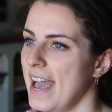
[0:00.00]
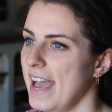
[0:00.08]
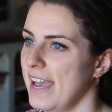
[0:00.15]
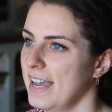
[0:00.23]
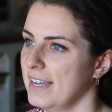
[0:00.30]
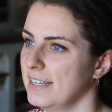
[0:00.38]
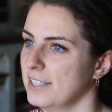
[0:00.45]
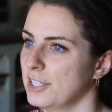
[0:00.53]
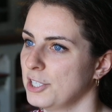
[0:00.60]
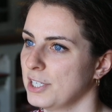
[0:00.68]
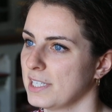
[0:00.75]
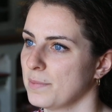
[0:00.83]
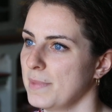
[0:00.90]
and
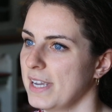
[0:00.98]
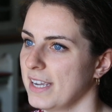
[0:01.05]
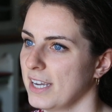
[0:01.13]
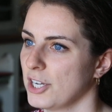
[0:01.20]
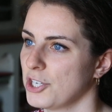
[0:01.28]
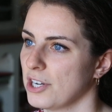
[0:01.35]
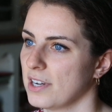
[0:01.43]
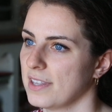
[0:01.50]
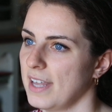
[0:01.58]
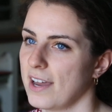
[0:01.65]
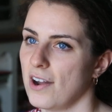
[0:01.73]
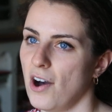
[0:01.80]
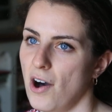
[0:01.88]
just making sure
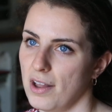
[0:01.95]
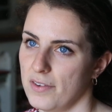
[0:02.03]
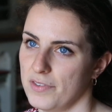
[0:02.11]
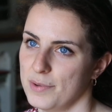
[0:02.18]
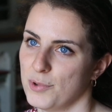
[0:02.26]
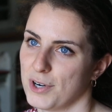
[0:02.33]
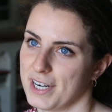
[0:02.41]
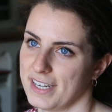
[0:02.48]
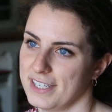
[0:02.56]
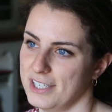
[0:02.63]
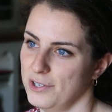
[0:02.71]
that all of the boarding